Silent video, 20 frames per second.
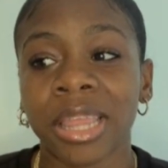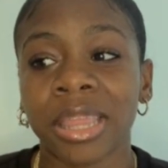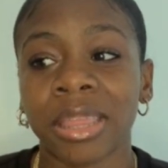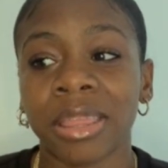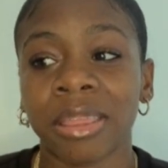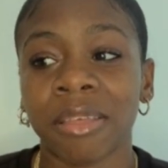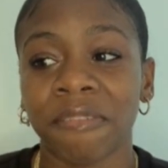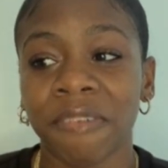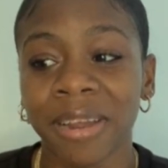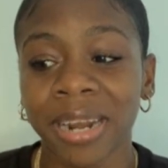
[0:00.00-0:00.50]

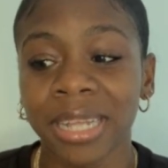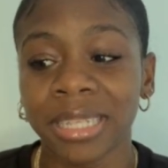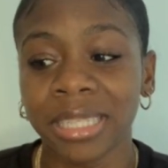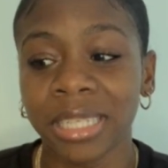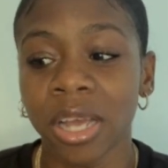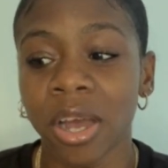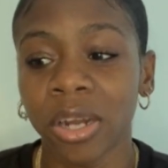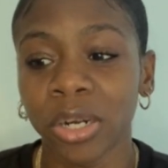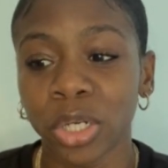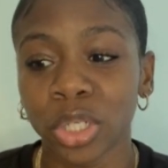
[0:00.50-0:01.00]
The fact that
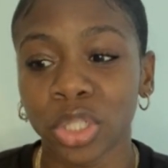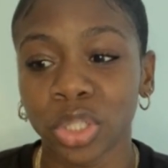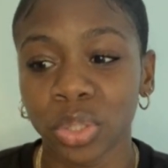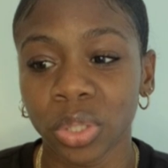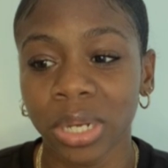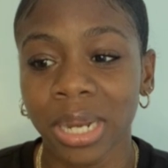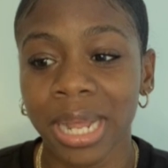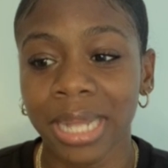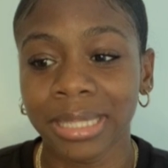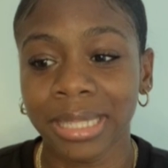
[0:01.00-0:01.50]
he
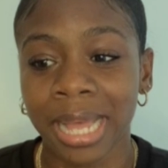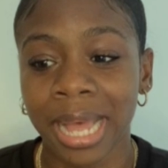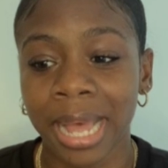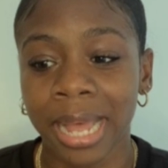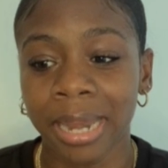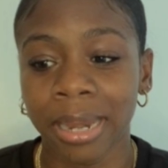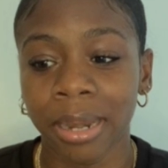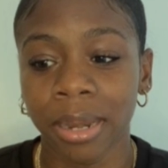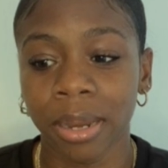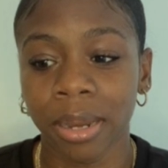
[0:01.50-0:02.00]
understood that
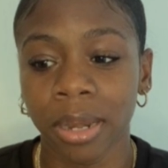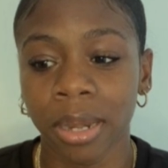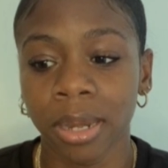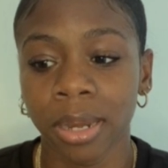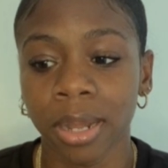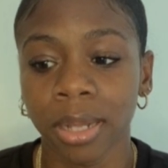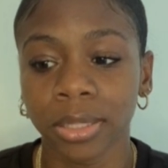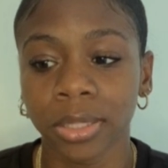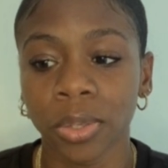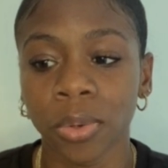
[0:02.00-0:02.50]
and
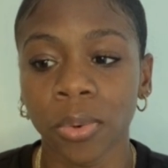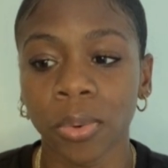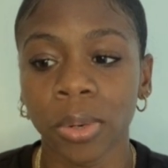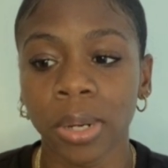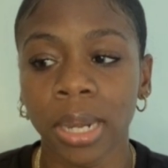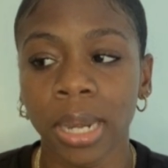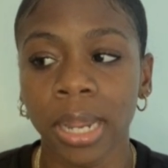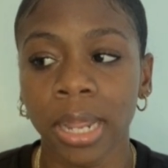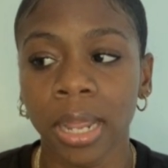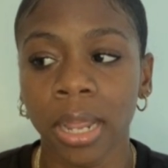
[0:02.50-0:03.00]
not
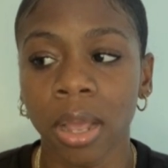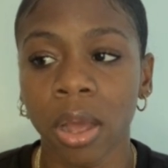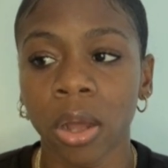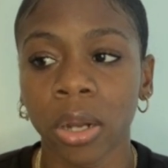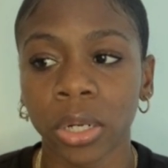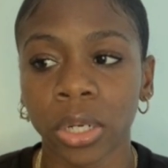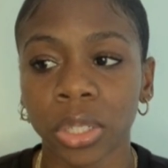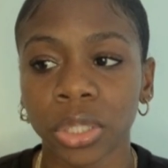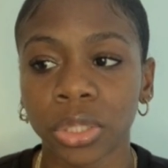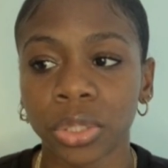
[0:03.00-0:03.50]
only
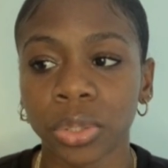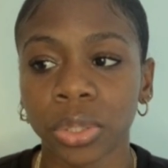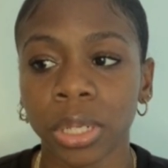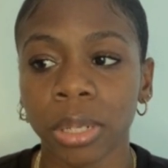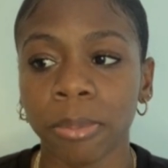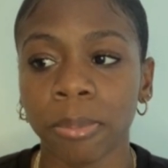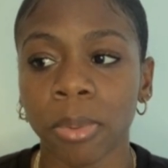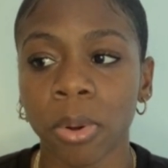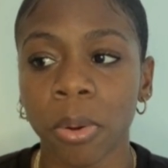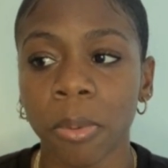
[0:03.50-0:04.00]
understood
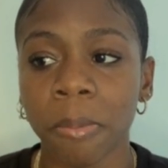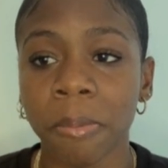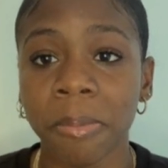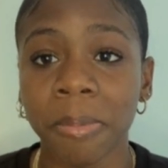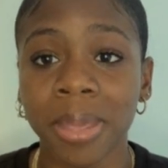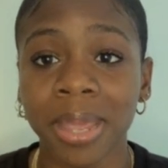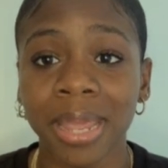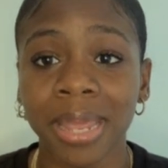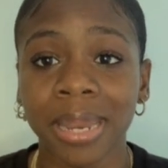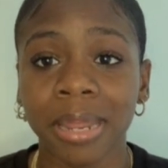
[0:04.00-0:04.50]
it, but
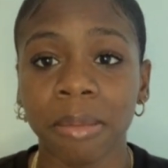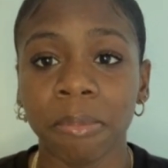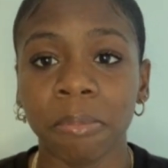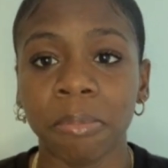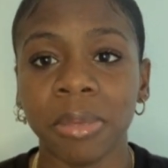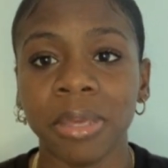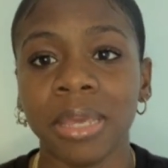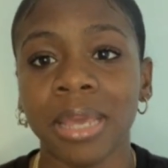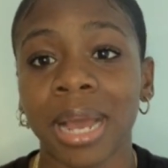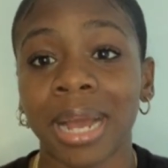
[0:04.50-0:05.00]
made it
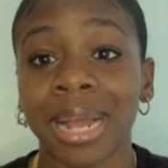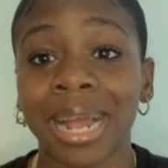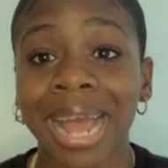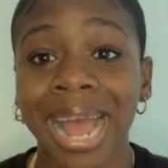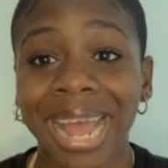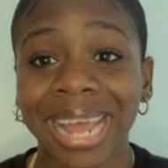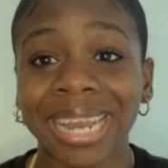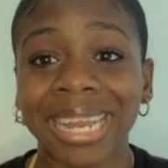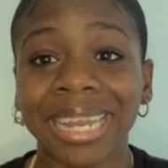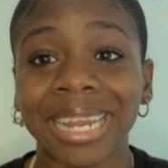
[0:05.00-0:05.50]
be a
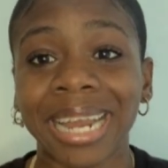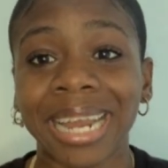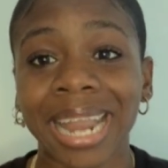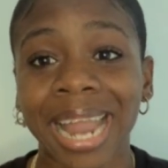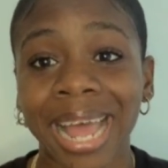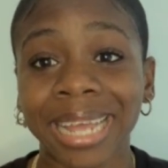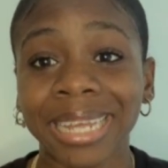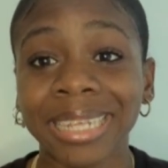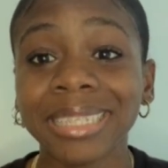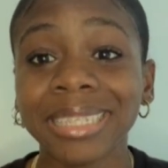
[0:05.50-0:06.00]
guiding
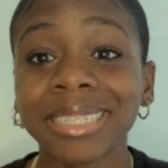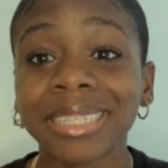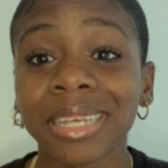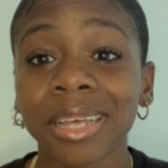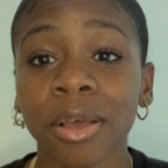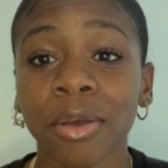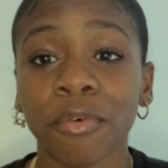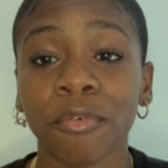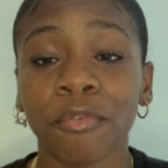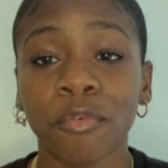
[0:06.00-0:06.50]
light
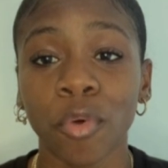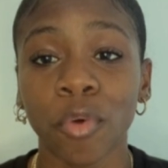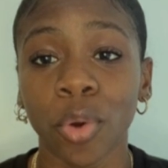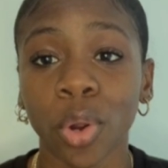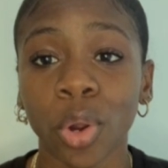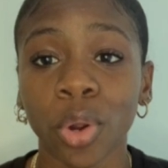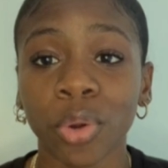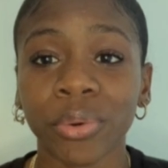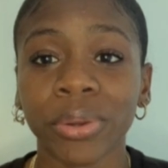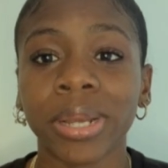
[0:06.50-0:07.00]
for
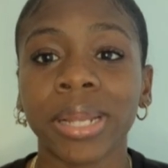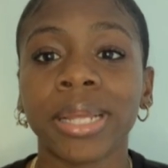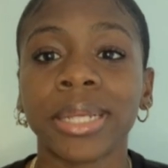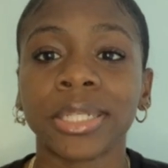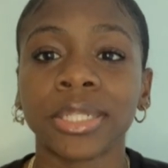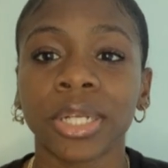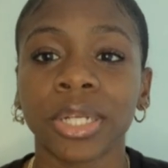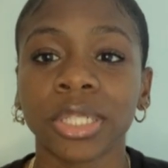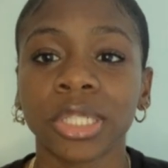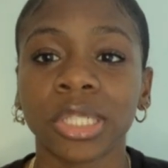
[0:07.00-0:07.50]
our
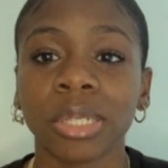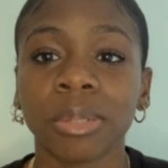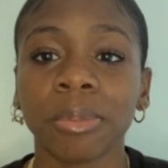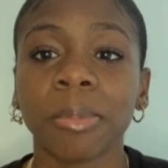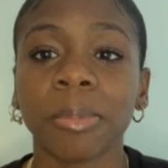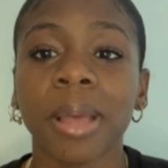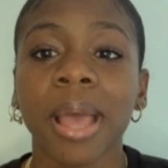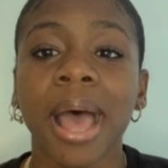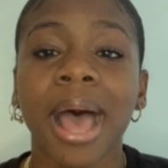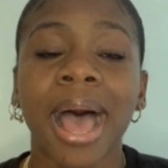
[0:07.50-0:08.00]
relationship,
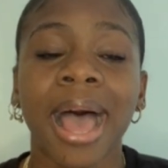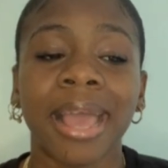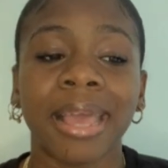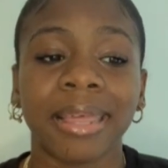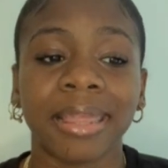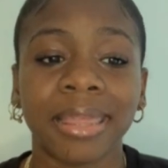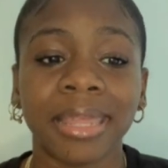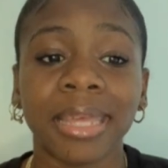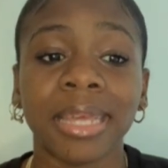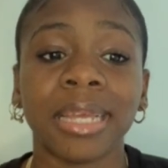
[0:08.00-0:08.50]
I
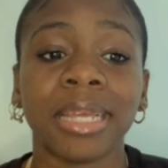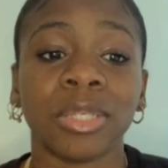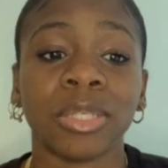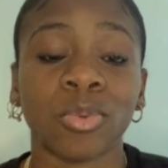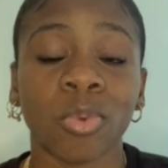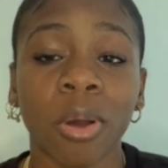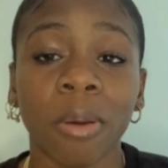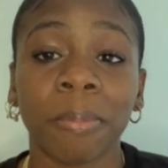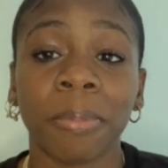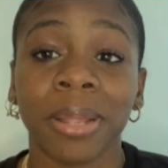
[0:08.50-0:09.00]
think is
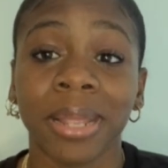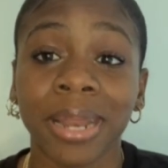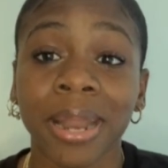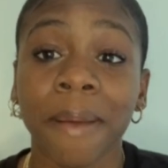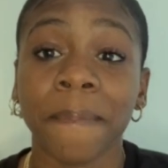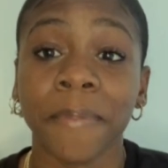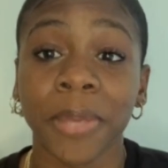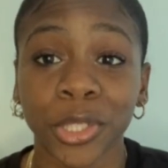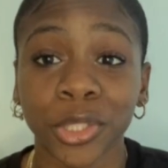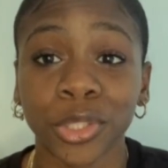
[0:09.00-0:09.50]
what played
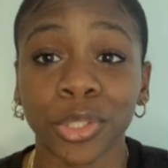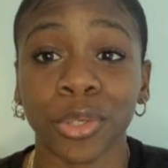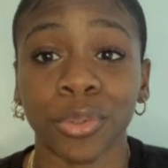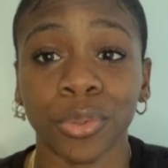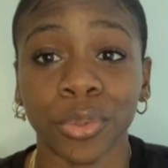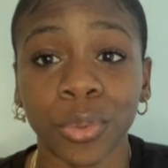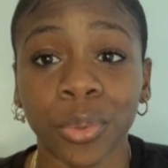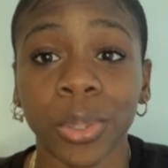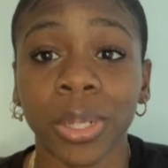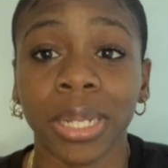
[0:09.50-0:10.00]
a major
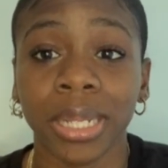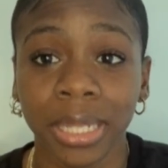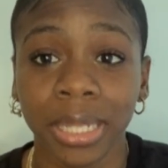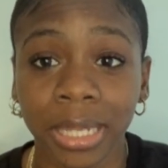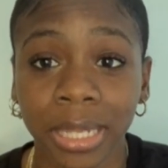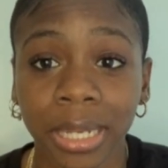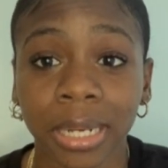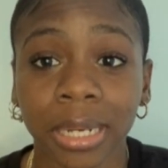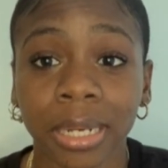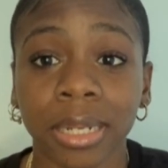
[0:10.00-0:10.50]
role
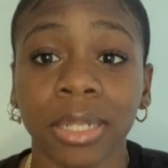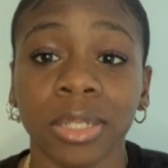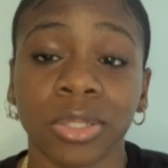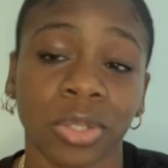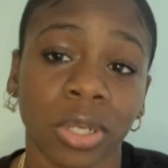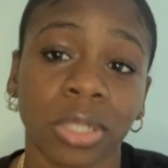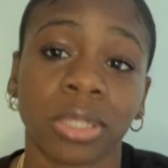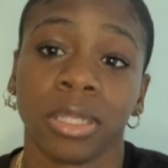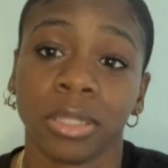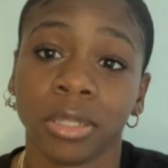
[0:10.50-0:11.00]
in the
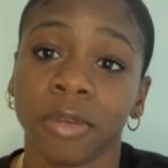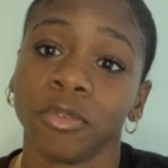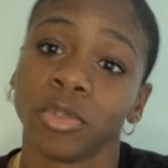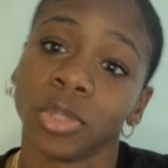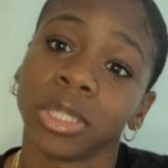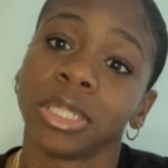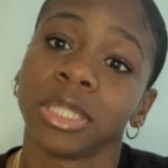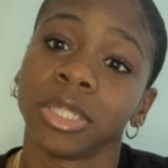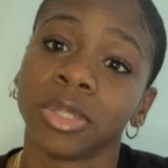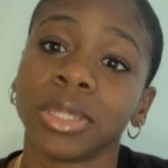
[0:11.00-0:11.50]
success of
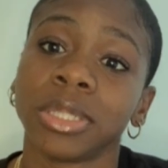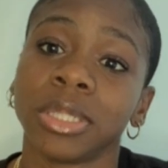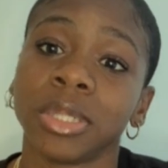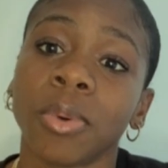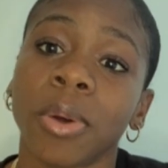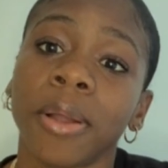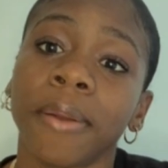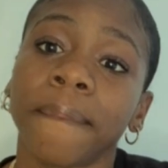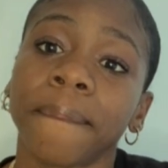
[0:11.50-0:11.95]
2021. Mm.